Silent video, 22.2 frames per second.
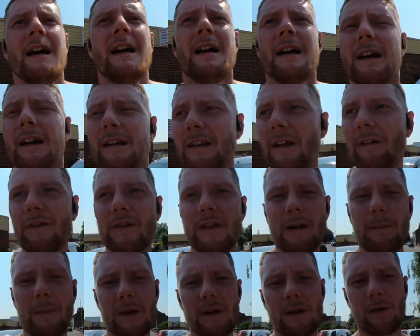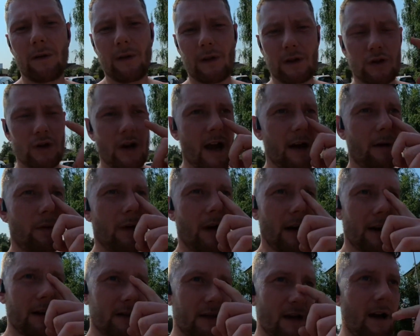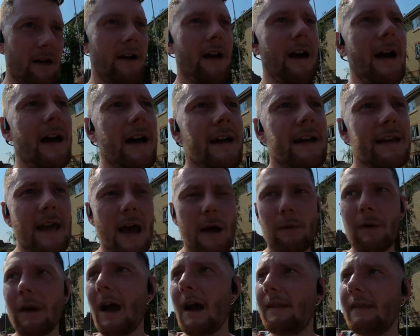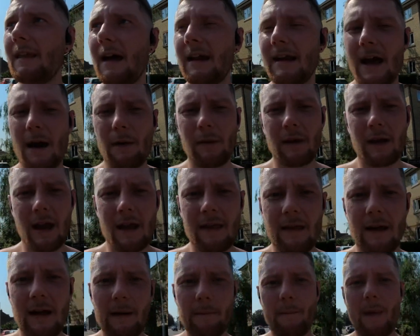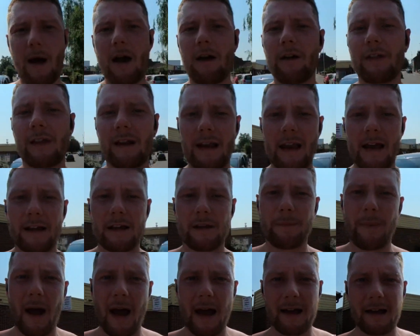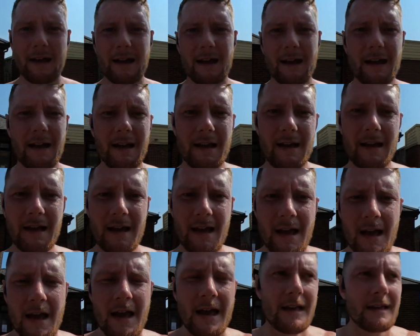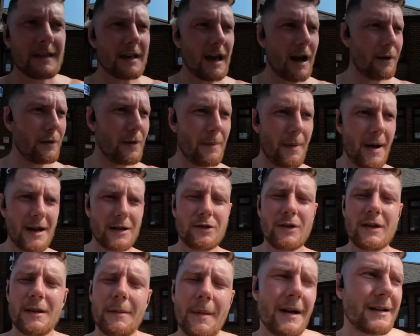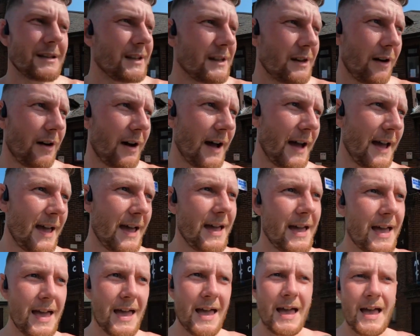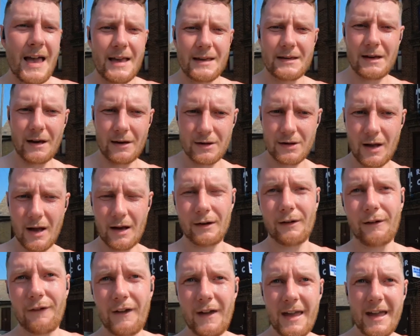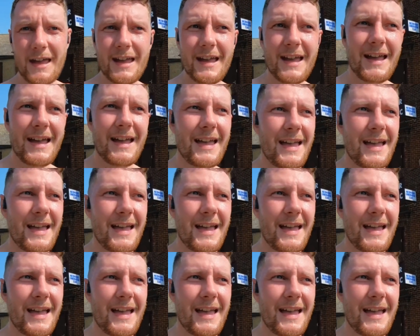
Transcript: because obviously I've been doing all the track work. So yeah, we're getting there now. We're getting the marathon legs back. So the battery is about to die. So I'll sign off here.